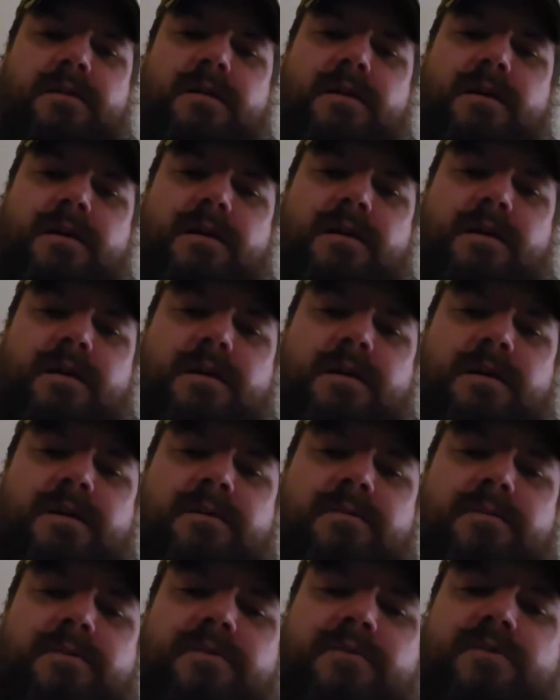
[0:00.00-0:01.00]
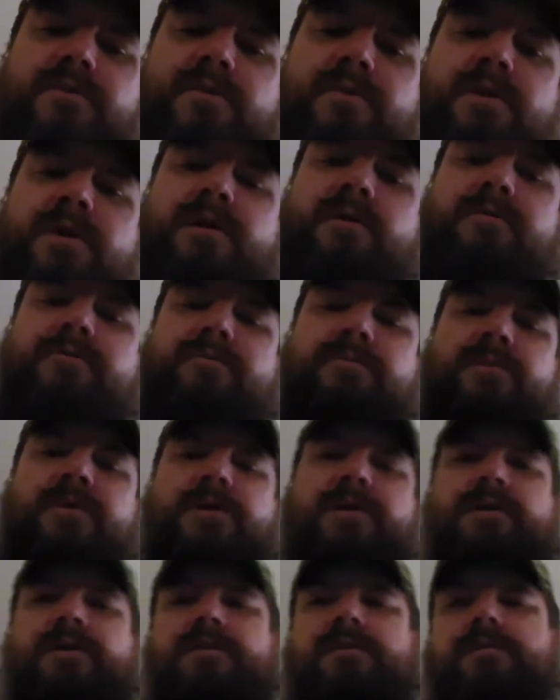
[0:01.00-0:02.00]
I kind of would show off
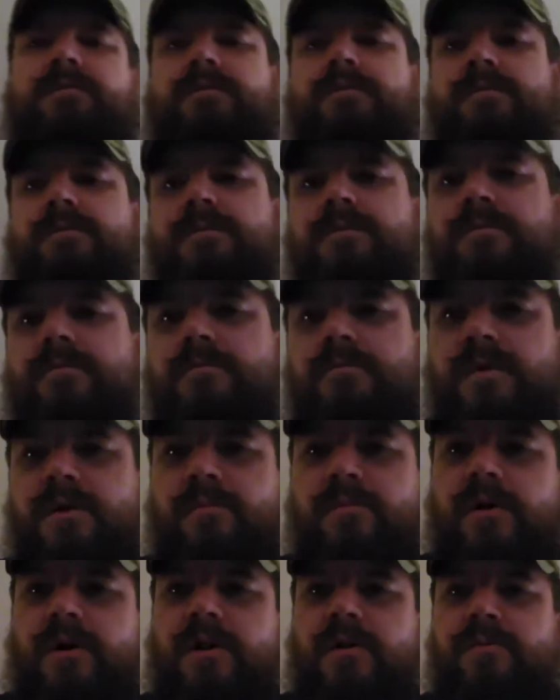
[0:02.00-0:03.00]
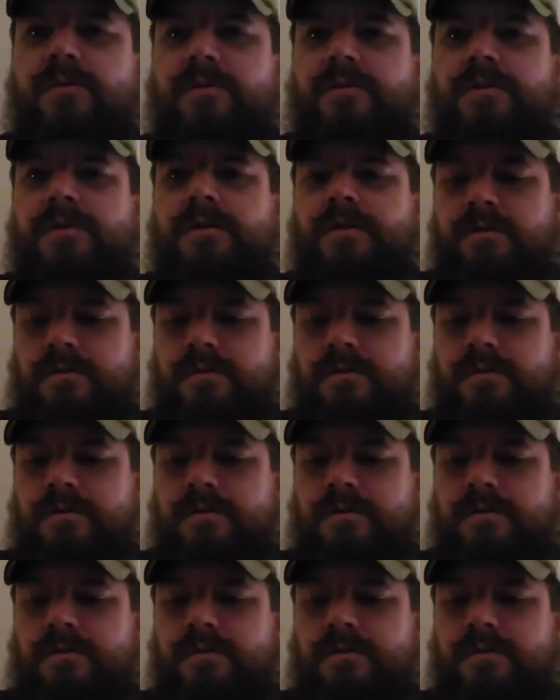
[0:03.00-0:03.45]
my bodybuilding,